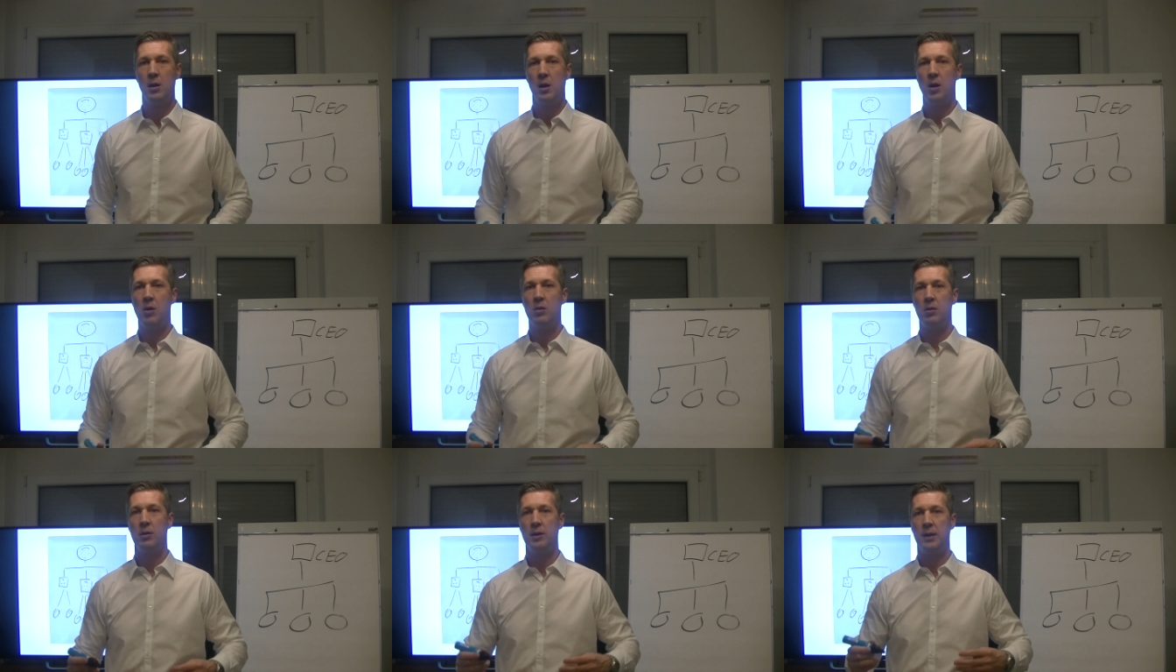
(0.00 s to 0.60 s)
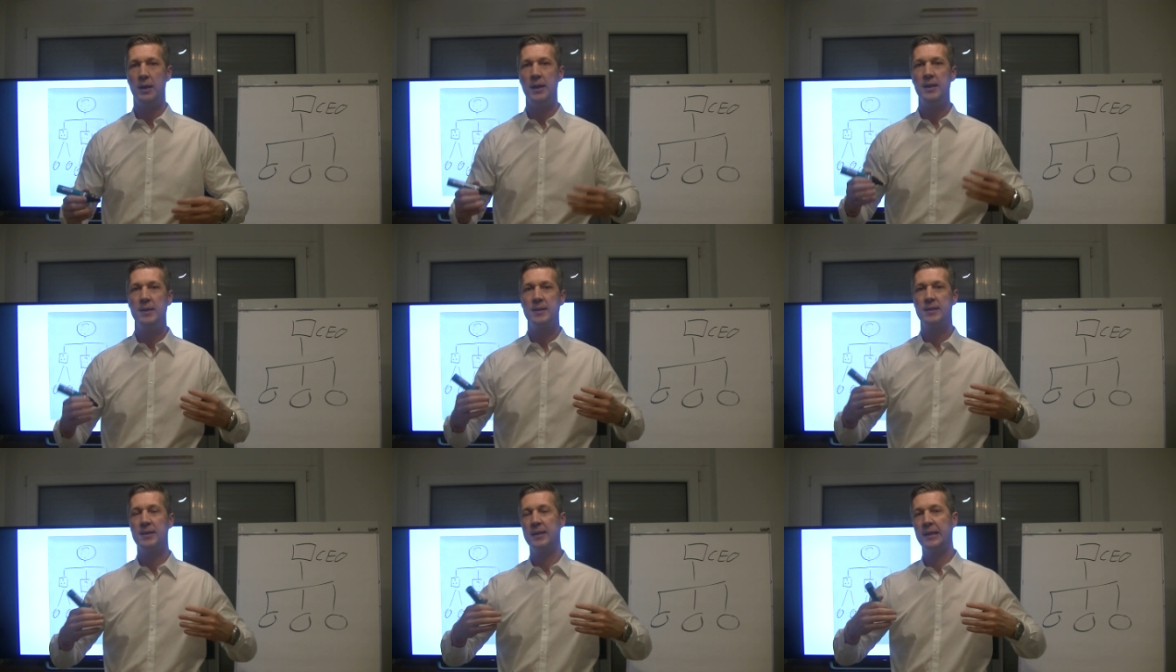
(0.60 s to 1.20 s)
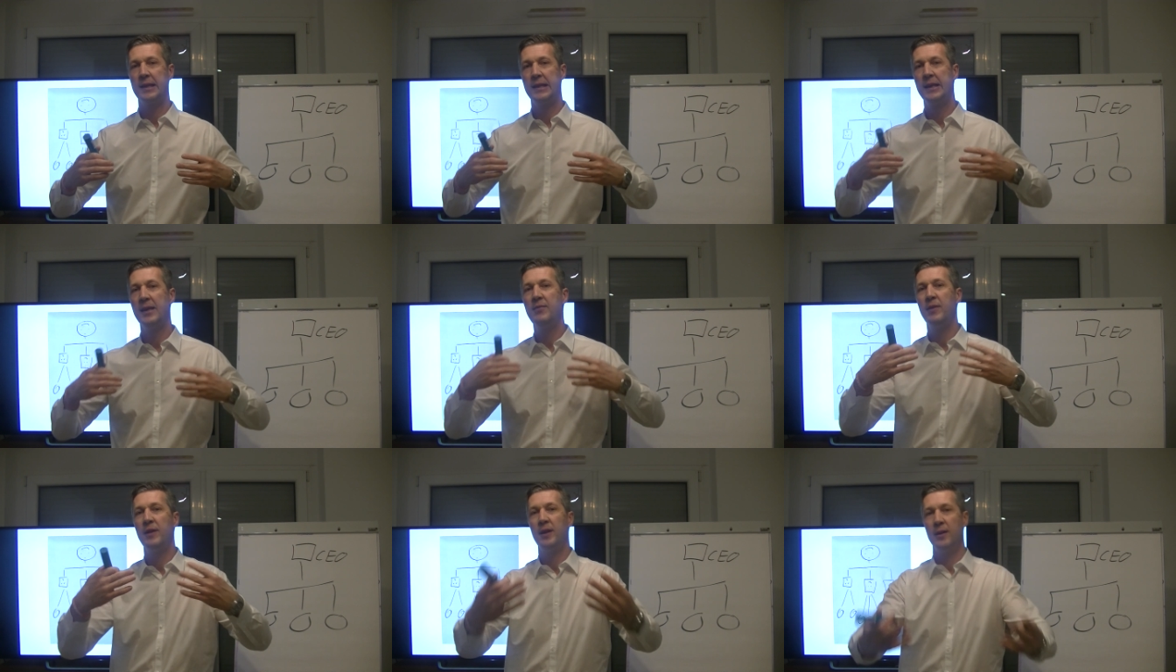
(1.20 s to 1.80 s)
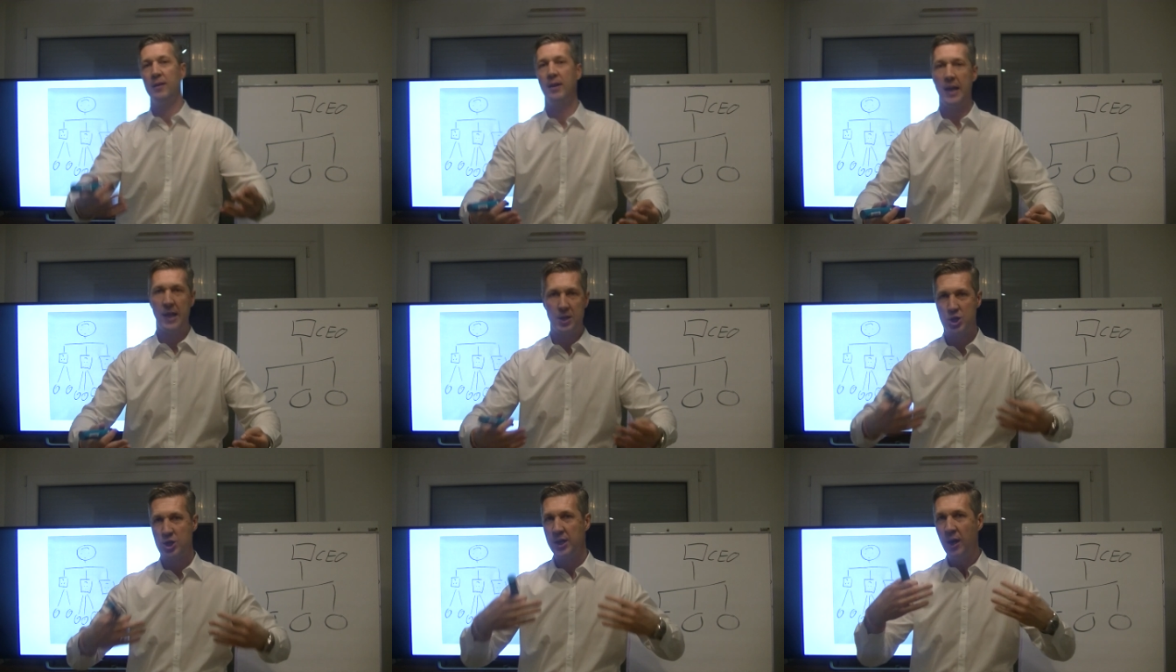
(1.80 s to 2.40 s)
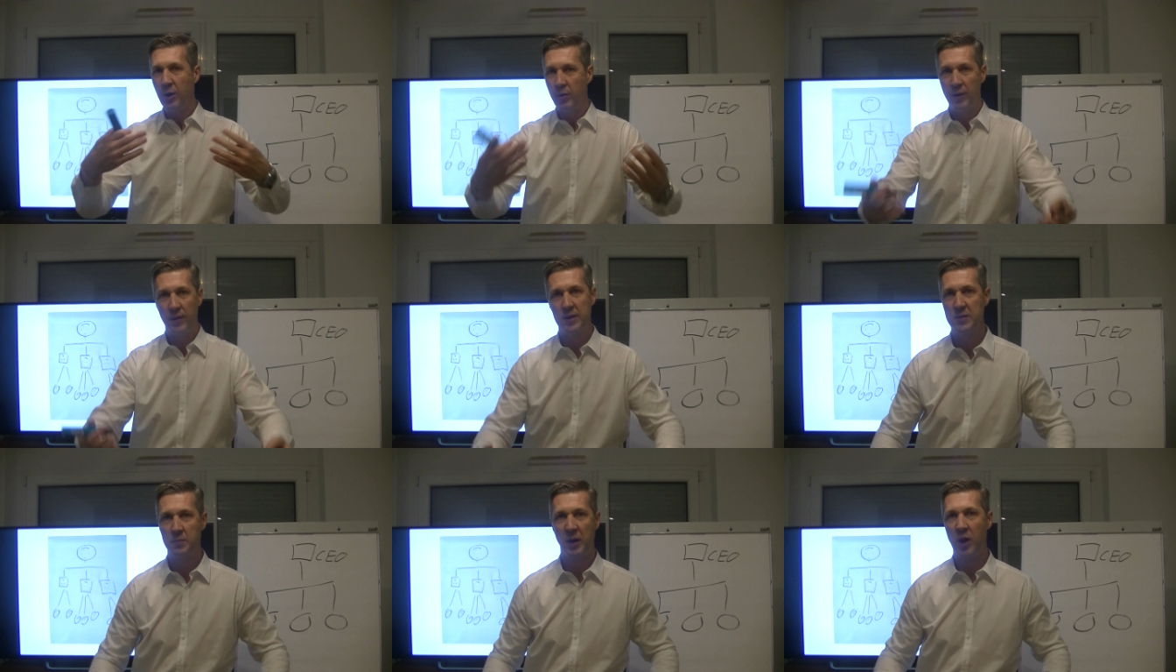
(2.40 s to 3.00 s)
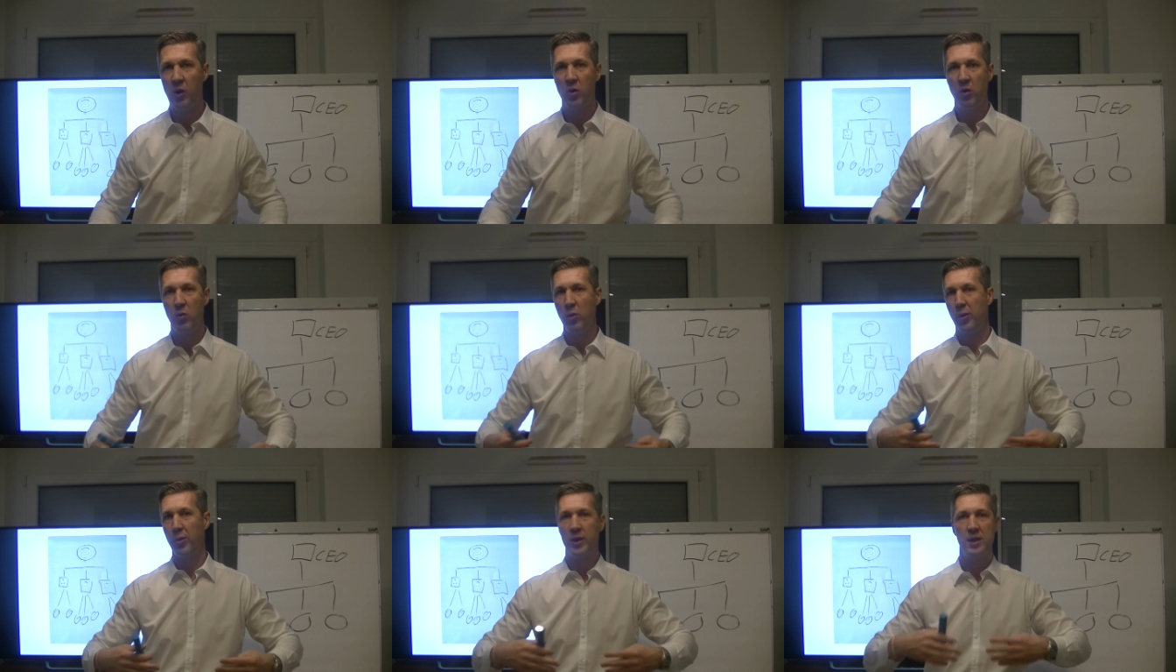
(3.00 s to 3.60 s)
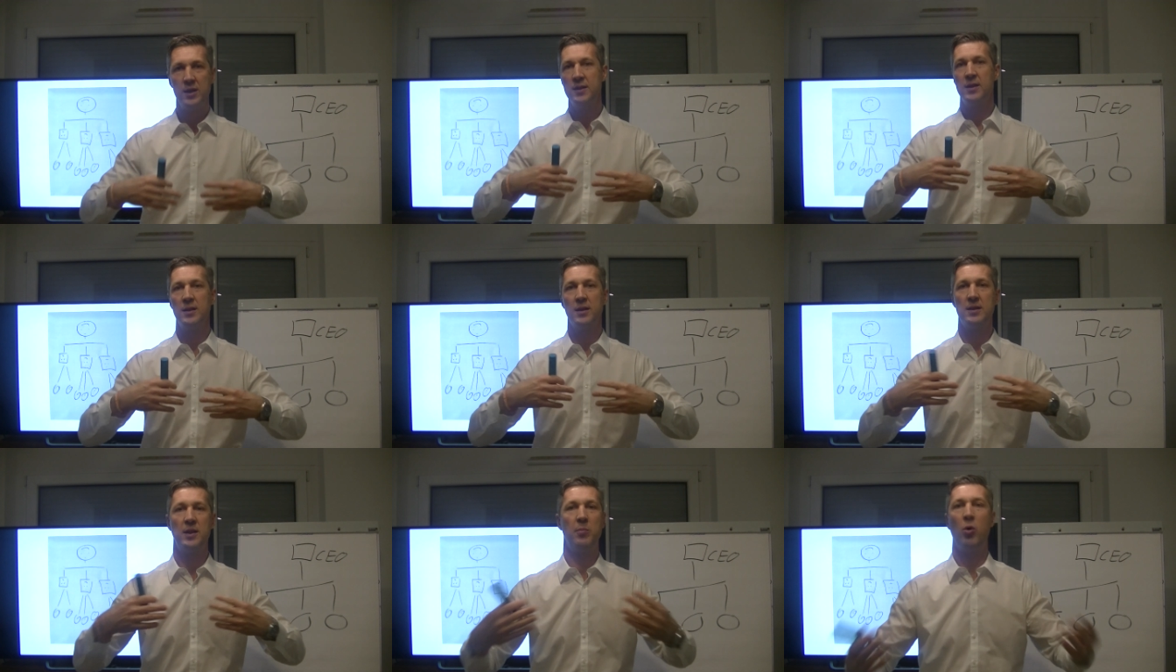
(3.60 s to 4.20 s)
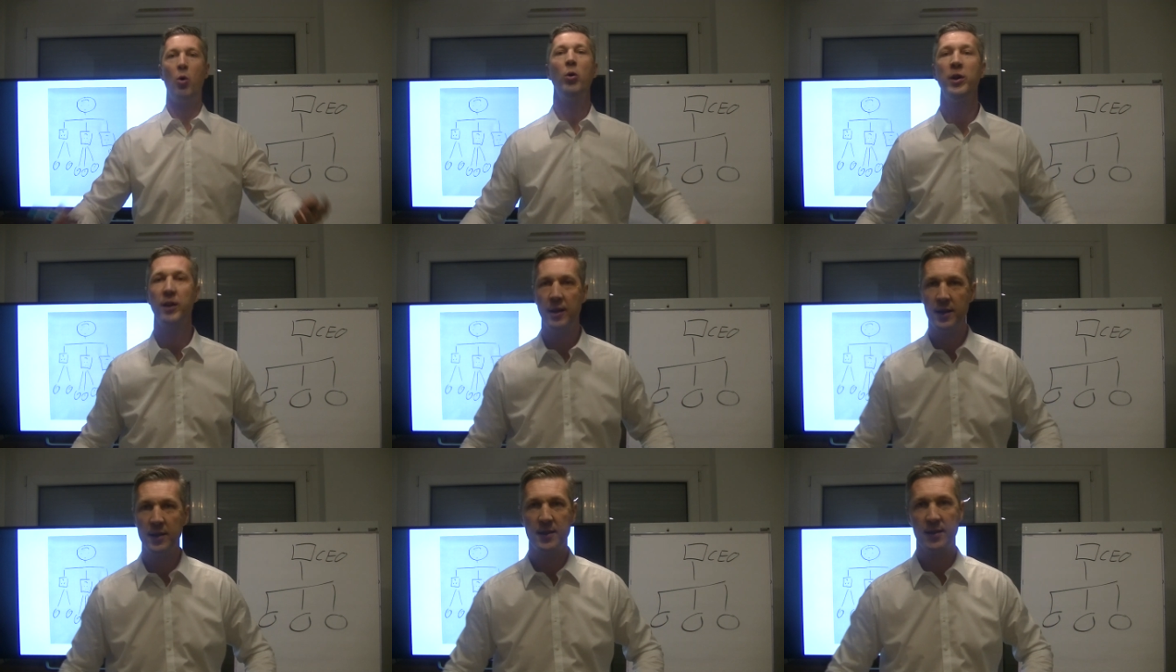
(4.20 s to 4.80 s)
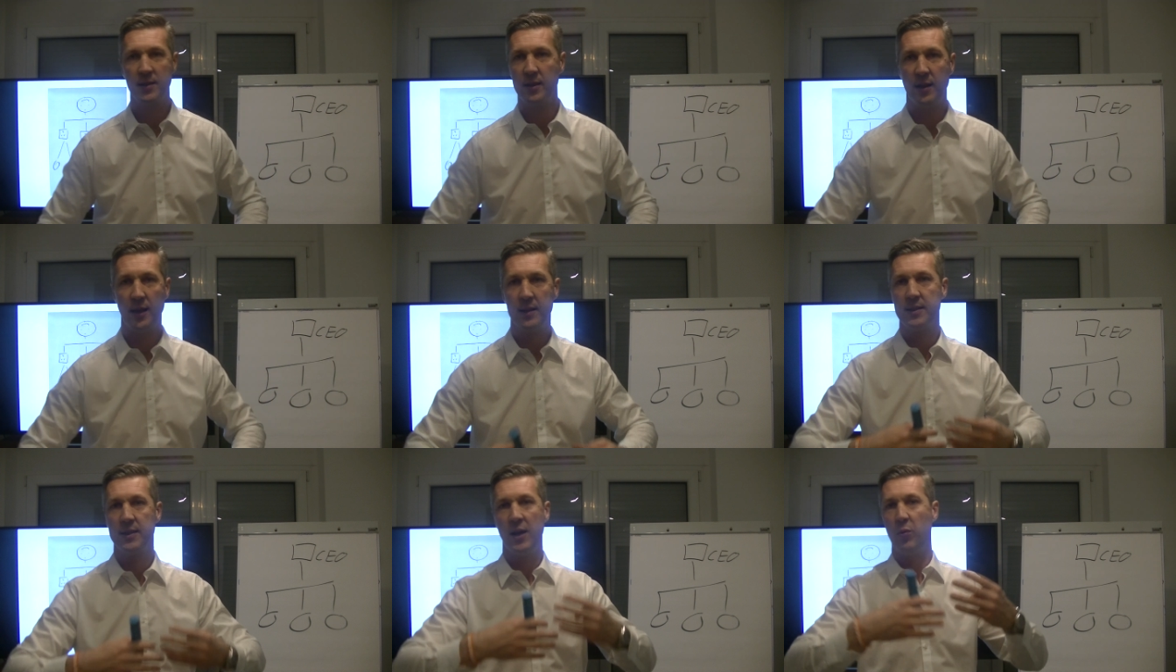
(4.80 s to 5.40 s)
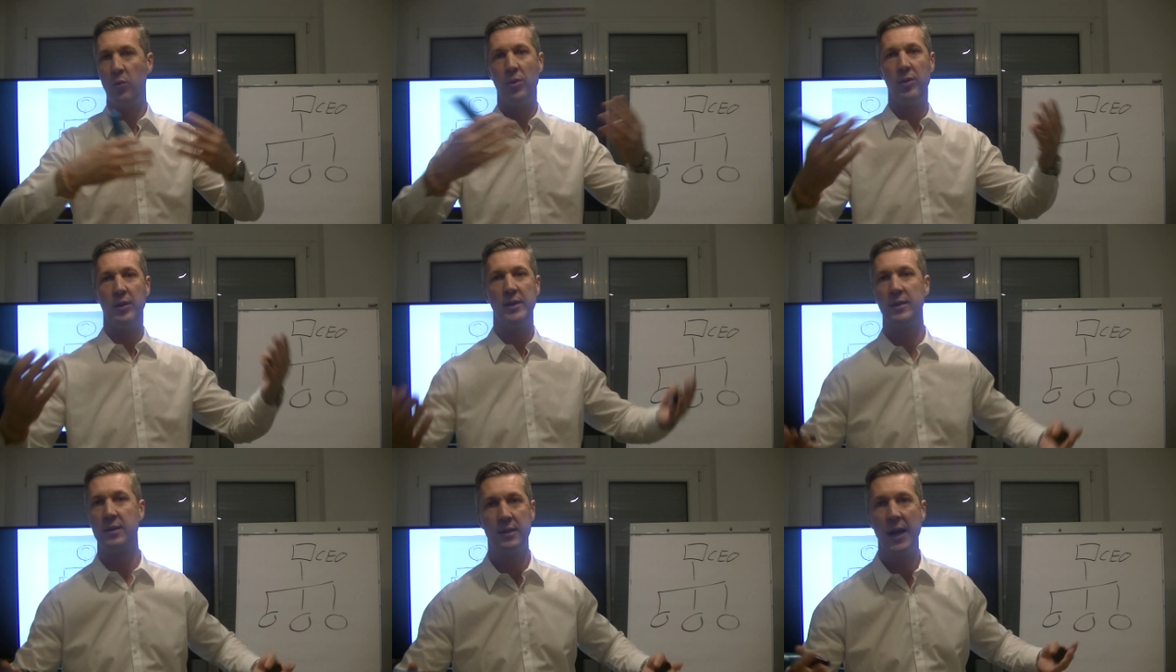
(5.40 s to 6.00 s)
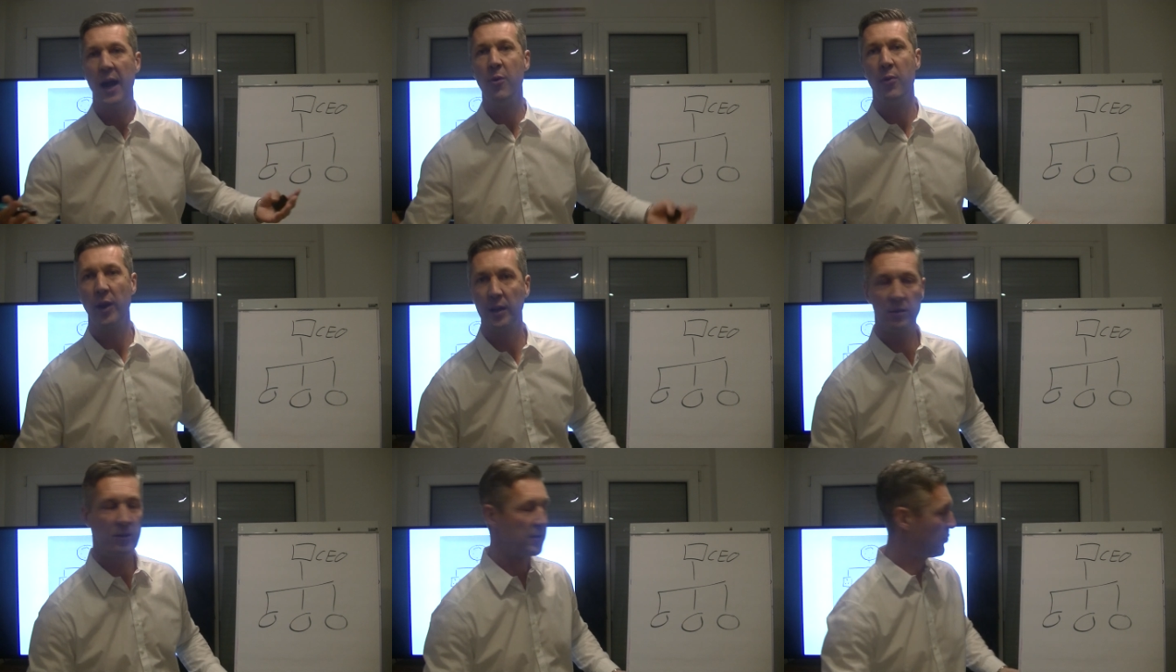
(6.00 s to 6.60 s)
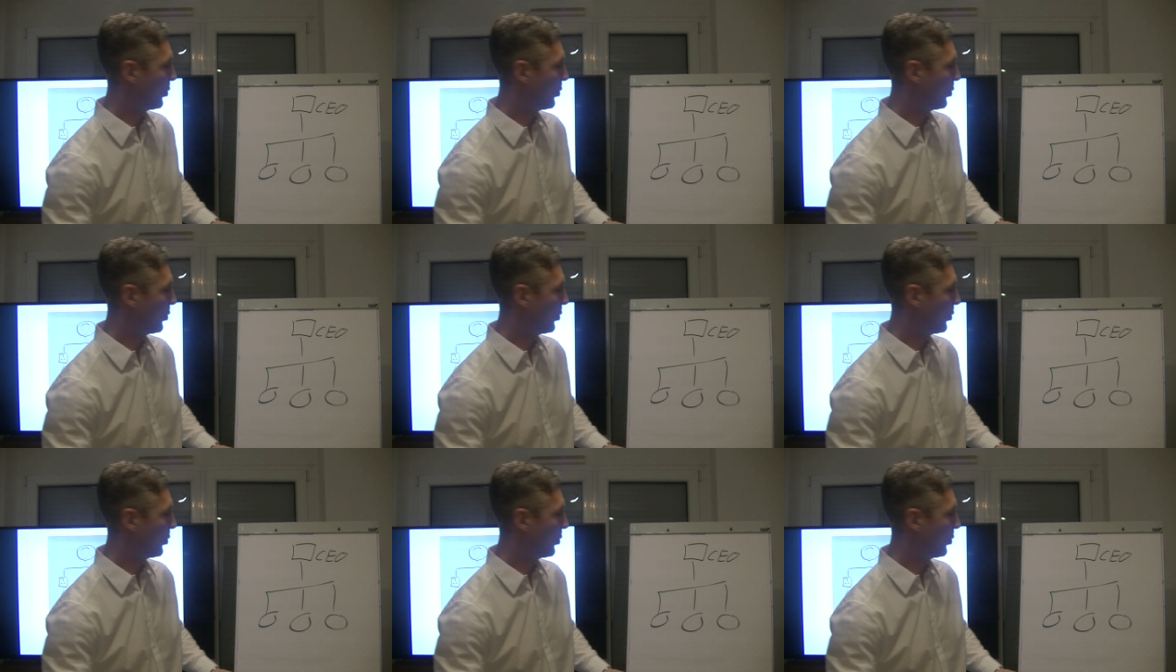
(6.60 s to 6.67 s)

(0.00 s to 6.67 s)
Now, he's giving and sharing this power with his subordinates, let's say with the directors,